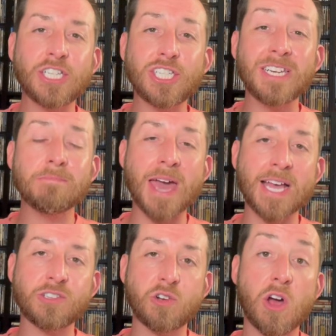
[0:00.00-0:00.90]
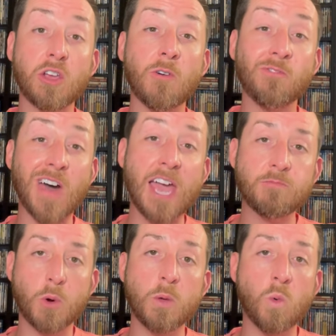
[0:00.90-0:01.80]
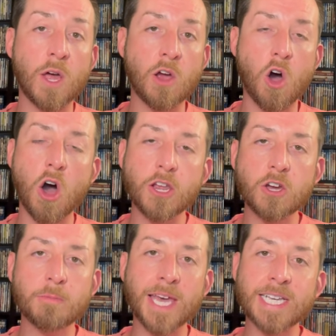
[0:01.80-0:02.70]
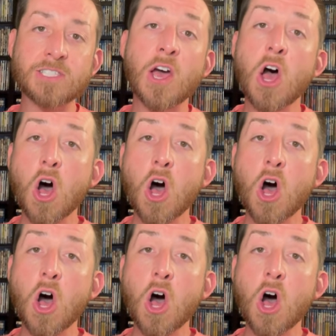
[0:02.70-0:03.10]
HD Master Audio 5.1 audio mix